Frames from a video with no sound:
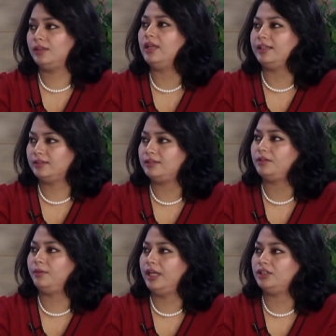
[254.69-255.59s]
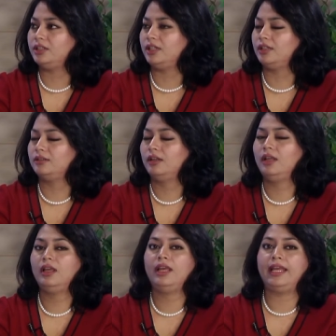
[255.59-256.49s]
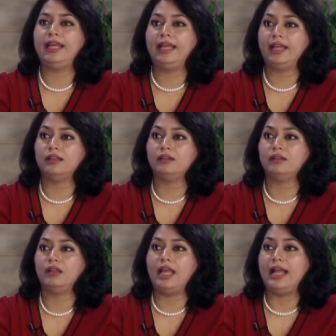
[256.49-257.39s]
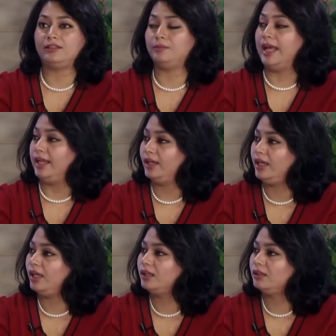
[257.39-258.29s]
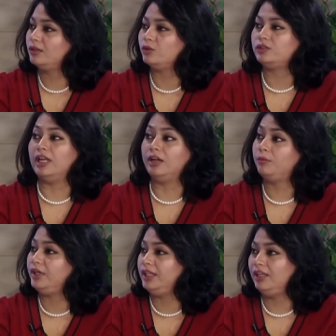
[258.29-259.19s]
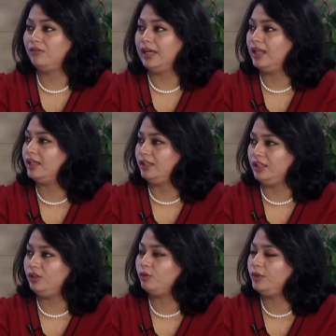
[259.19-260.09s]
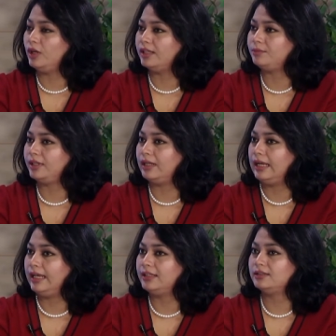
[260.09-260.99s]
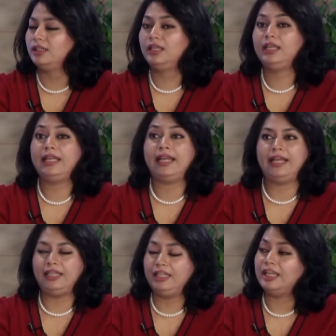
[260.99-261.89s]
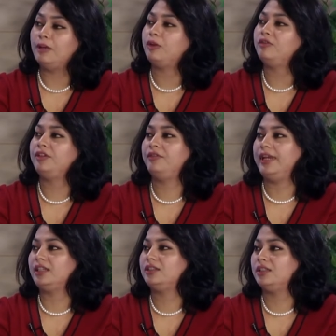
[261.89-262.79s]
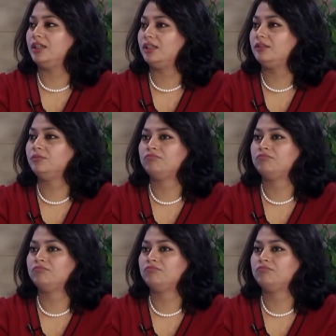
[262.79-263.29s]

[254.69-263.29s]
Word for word: exacerbation, and asthmatic who's not breathing well and need to be hospitalized, any type of infection,